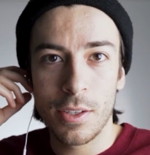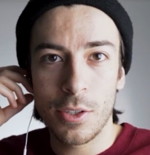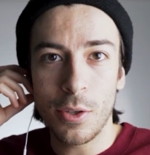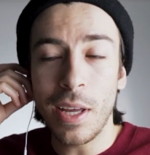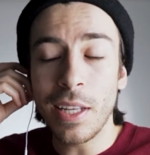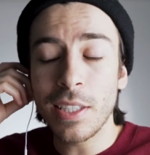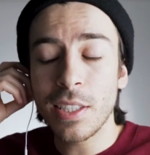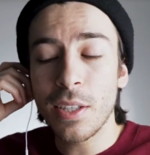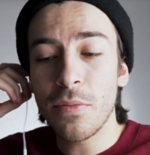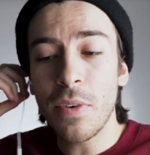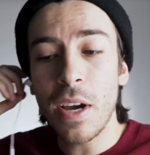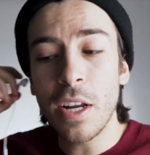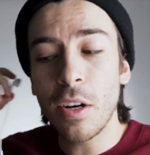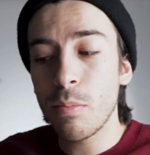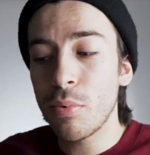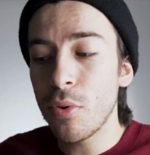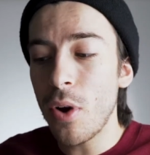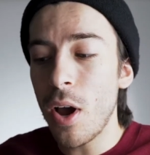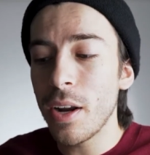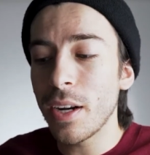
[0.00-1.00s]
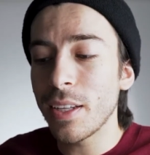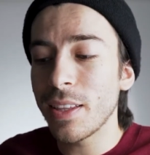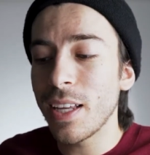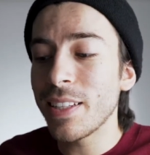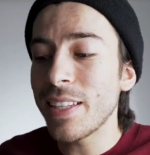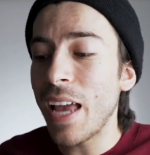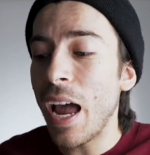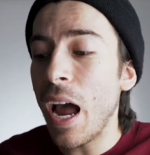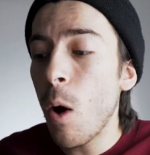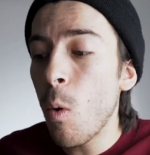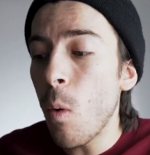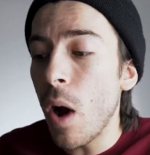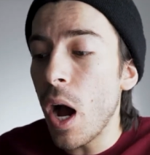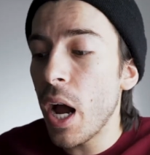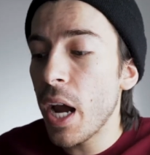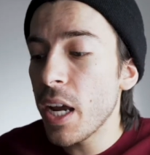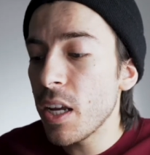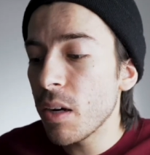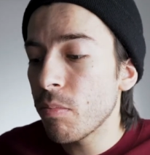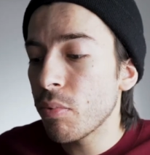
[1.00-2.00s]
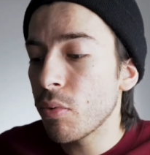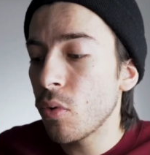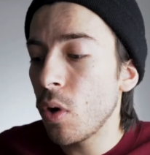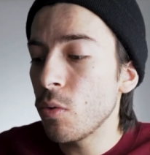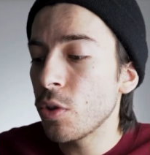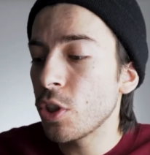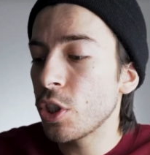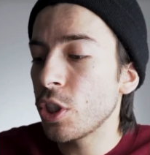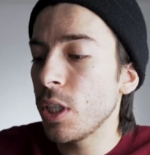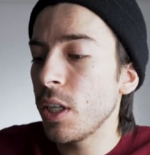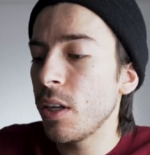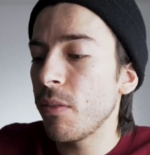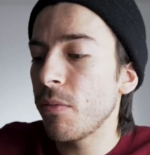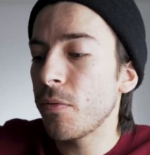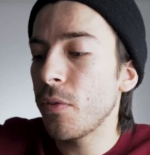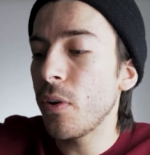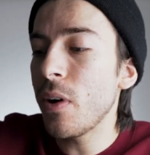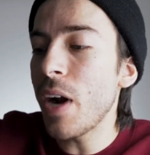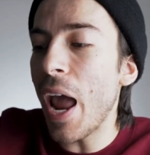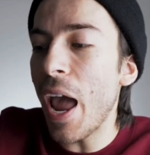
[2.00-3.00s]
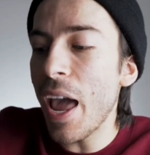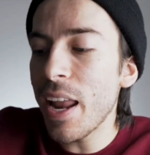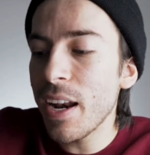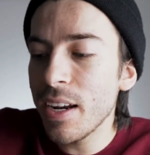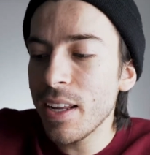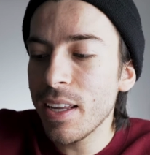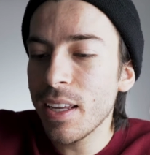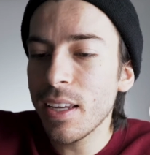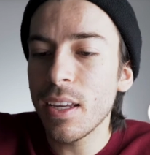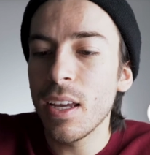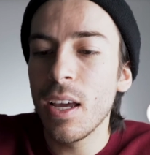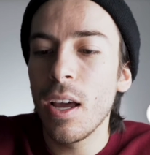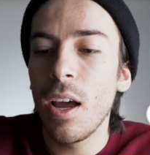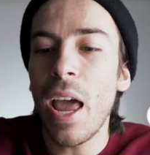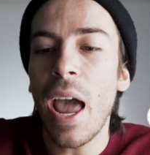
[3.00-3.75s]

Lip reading: So that's the final product. That's how I approached it for editing.